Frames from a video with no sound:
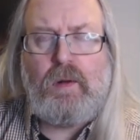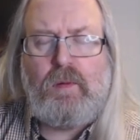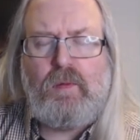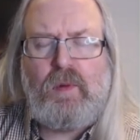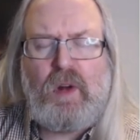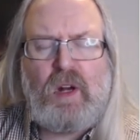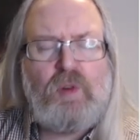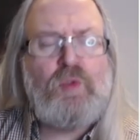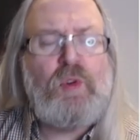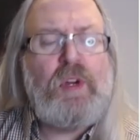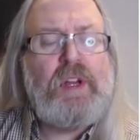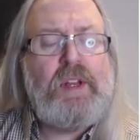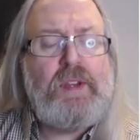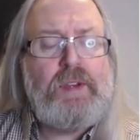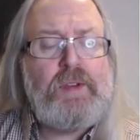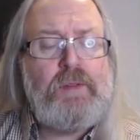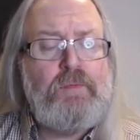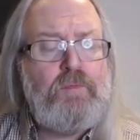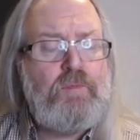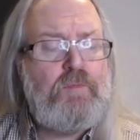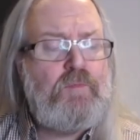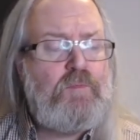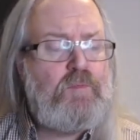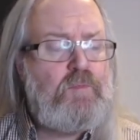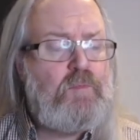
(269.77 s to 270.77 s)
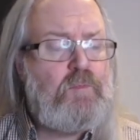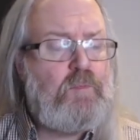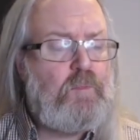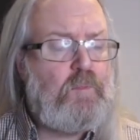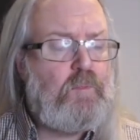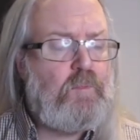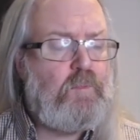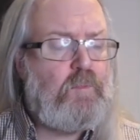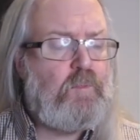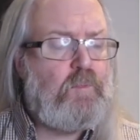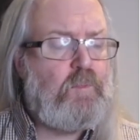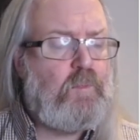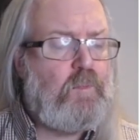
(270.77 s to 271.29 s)
I read
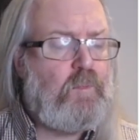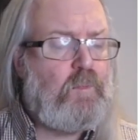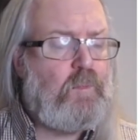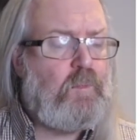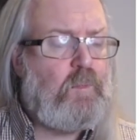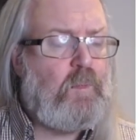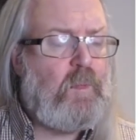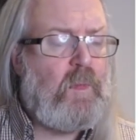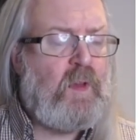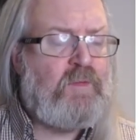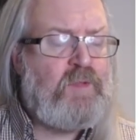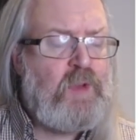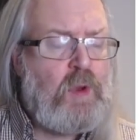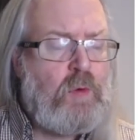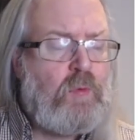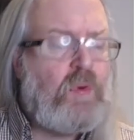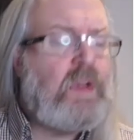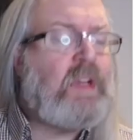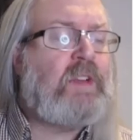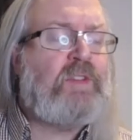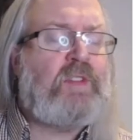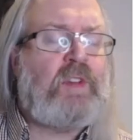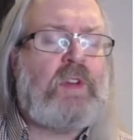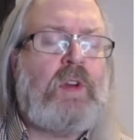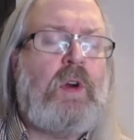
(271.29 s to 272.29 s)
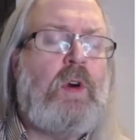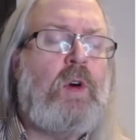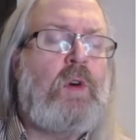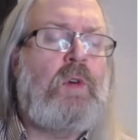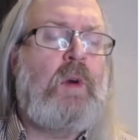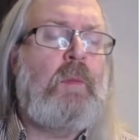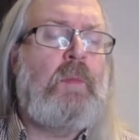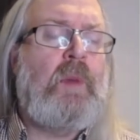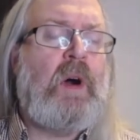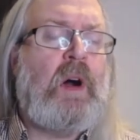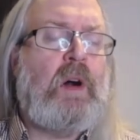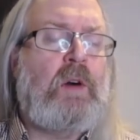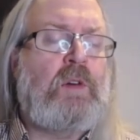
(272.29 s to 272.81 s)
a few weeks ago
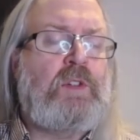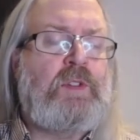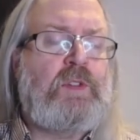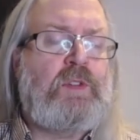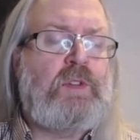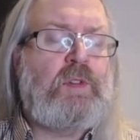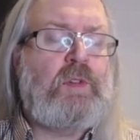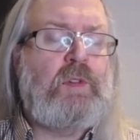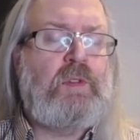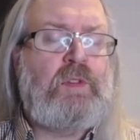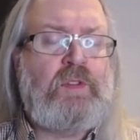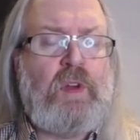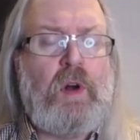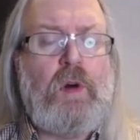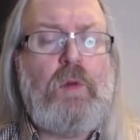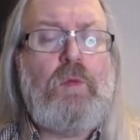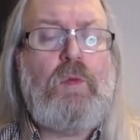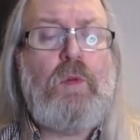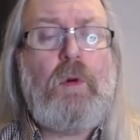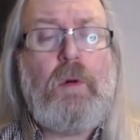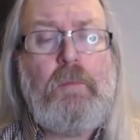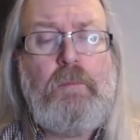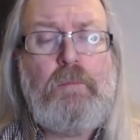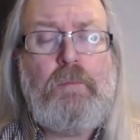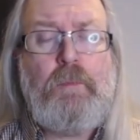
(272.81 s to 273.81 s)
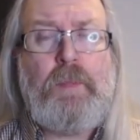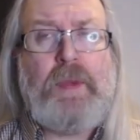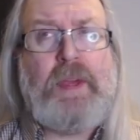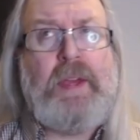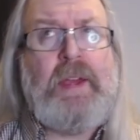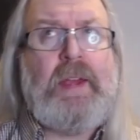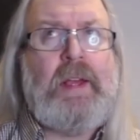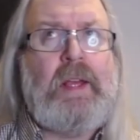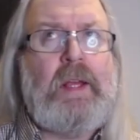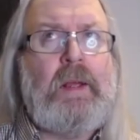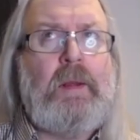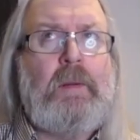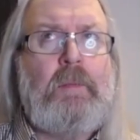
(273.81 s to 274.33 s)
about someone
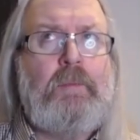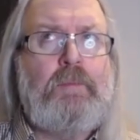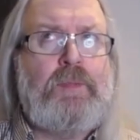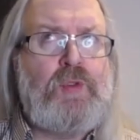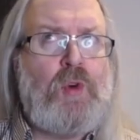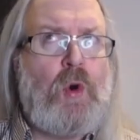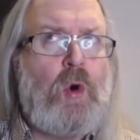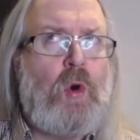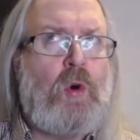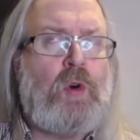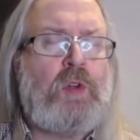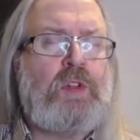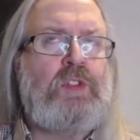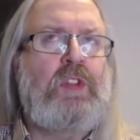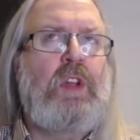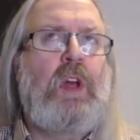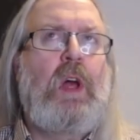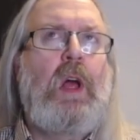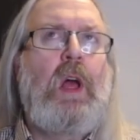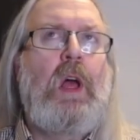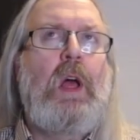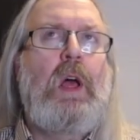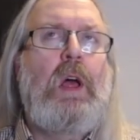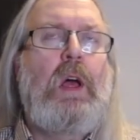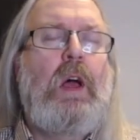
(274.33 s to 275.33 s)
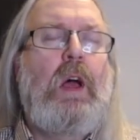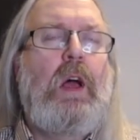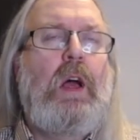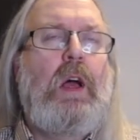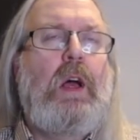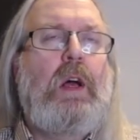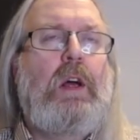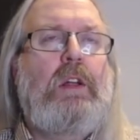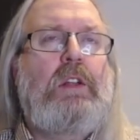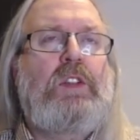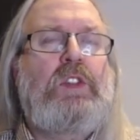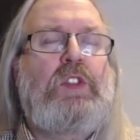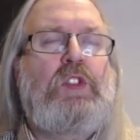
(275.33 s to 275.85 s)
being brought
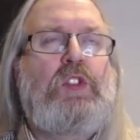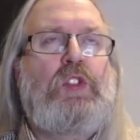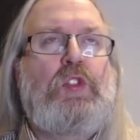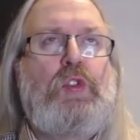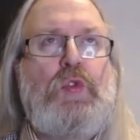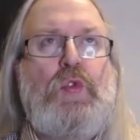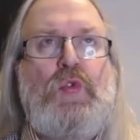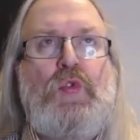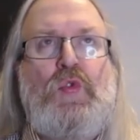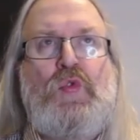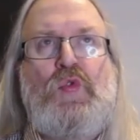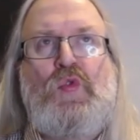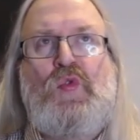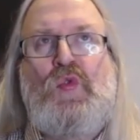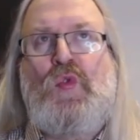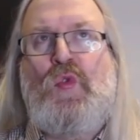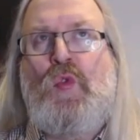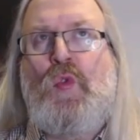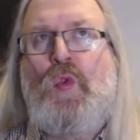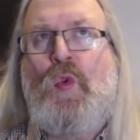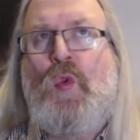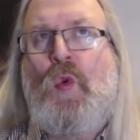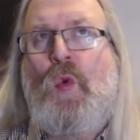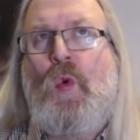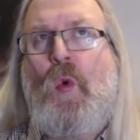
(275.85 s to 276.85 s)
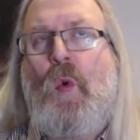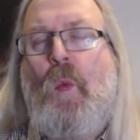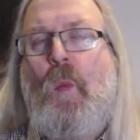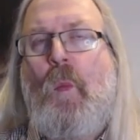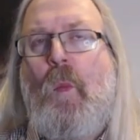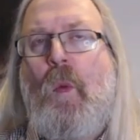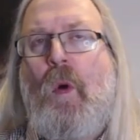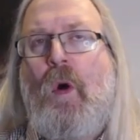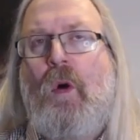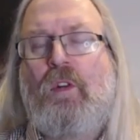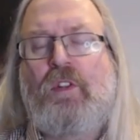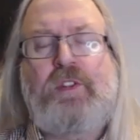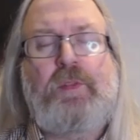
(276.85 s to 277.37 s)
to
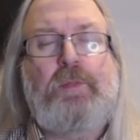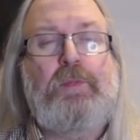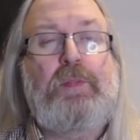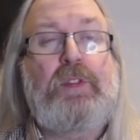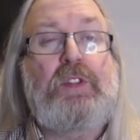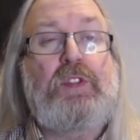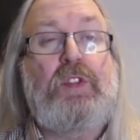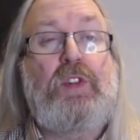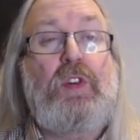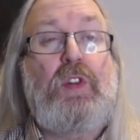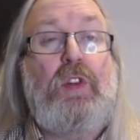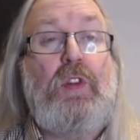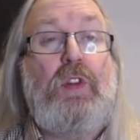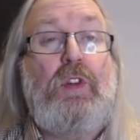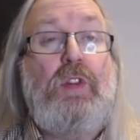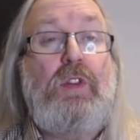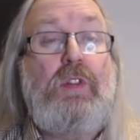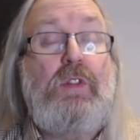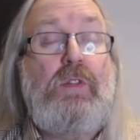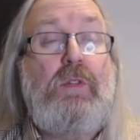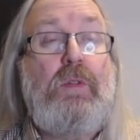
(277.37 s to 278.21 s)
hospital.